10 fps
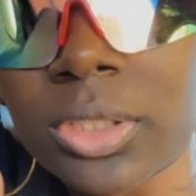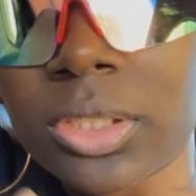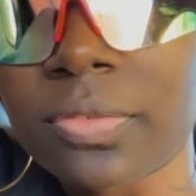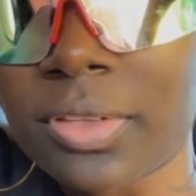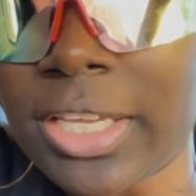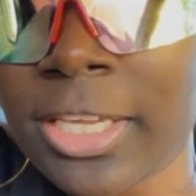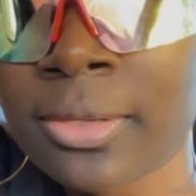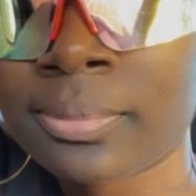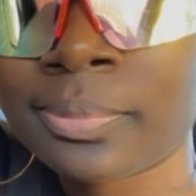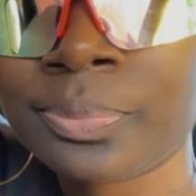on the flight.
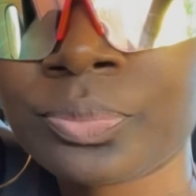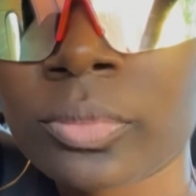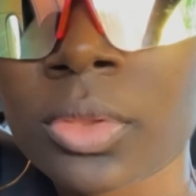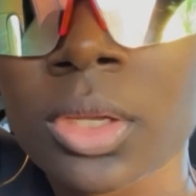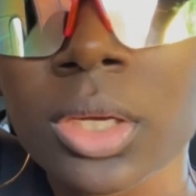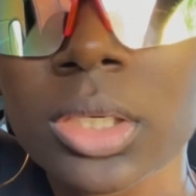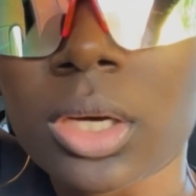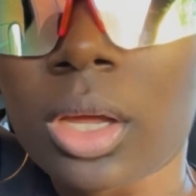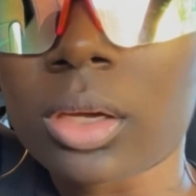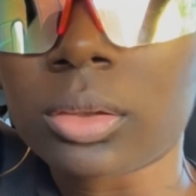
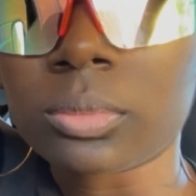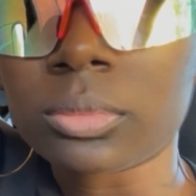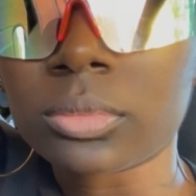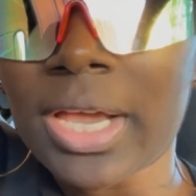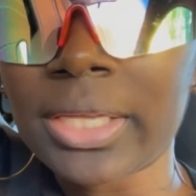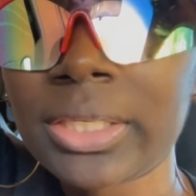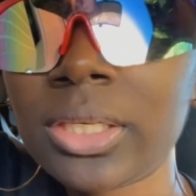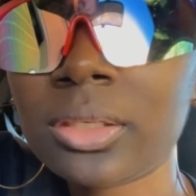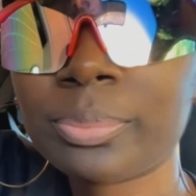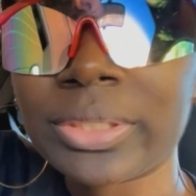Um, I
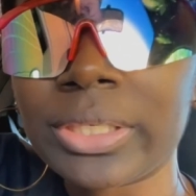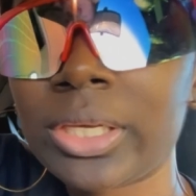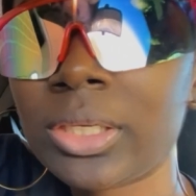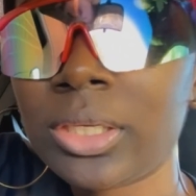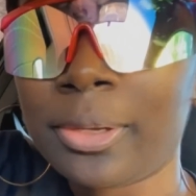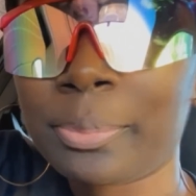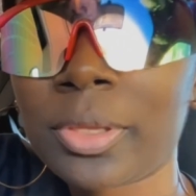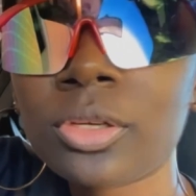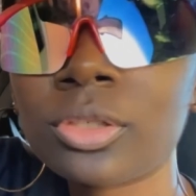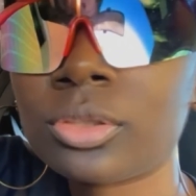needed a banana, a
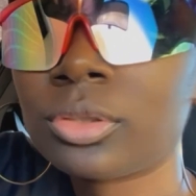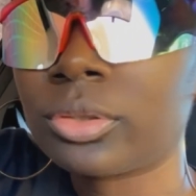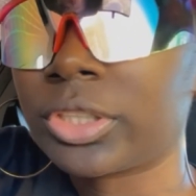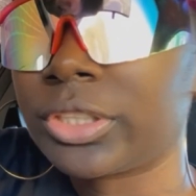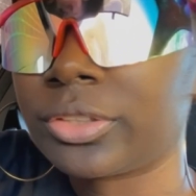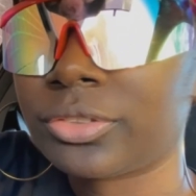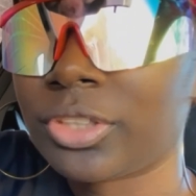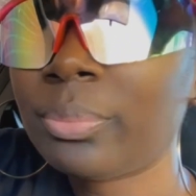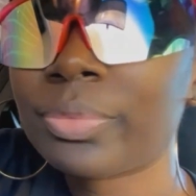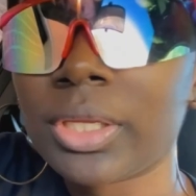pickle, or
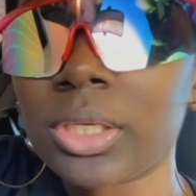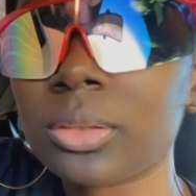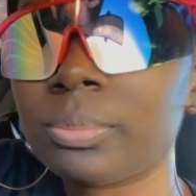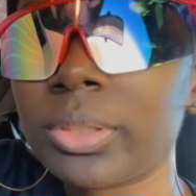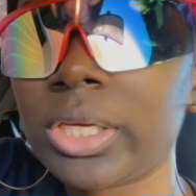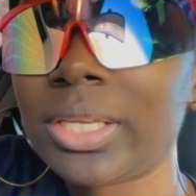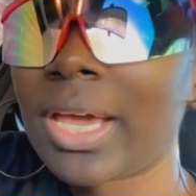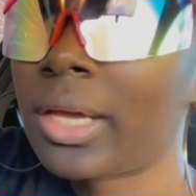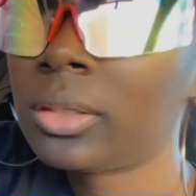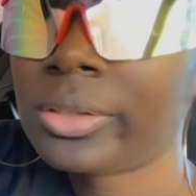something, but
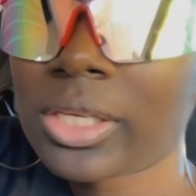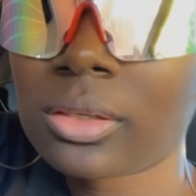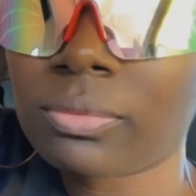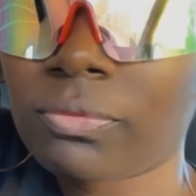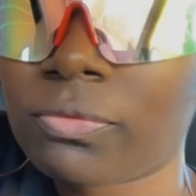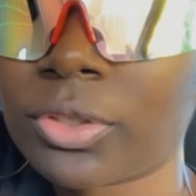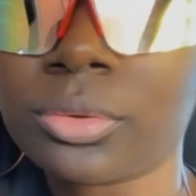I don't eat fruit